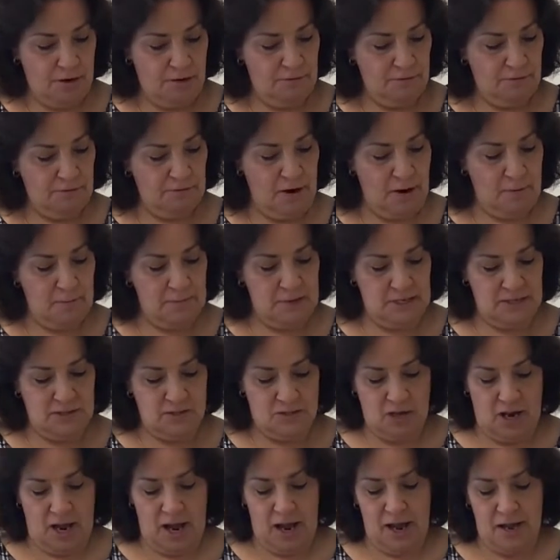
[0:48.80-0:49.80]
from
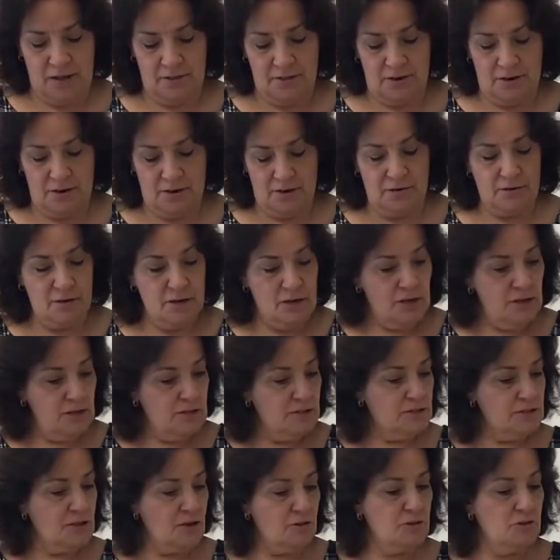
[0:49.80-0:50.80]
each other
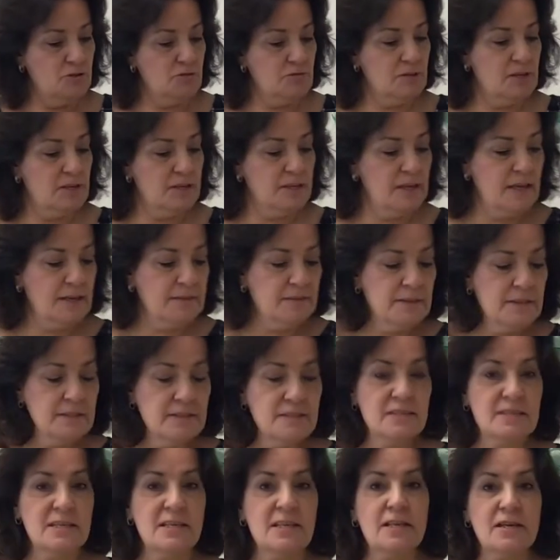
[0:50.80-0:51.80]
so you can get
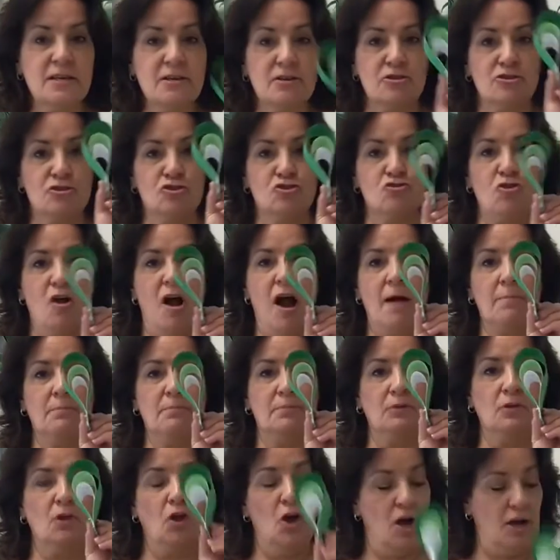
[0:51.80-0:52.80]
the teardrop
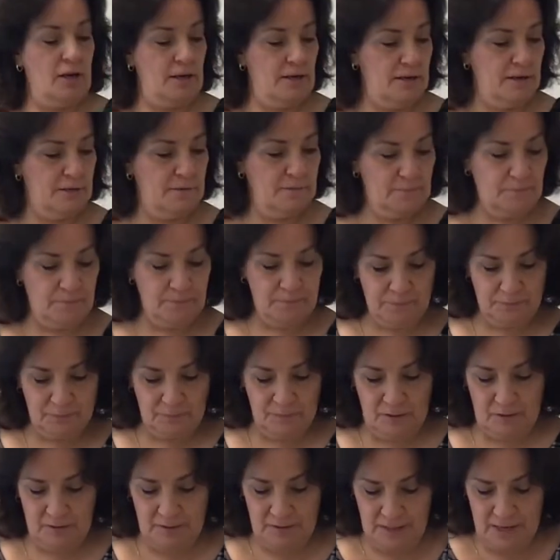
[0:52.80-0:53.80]
look.
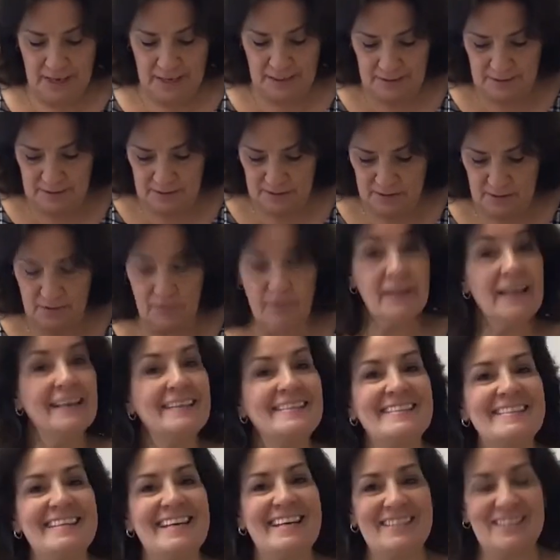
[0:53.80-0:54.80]
Okay, so
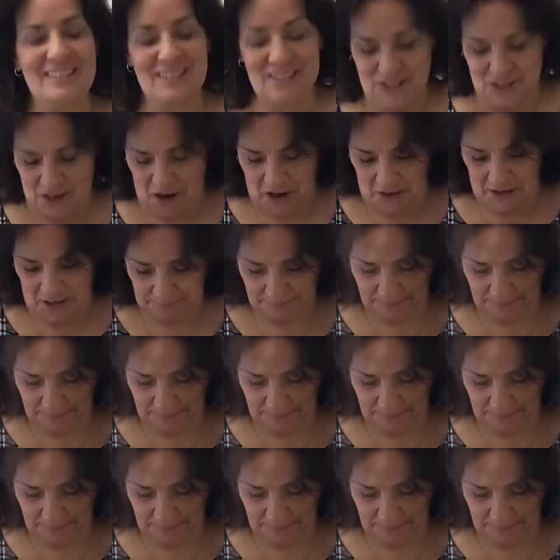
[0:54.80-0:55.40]
let's get started.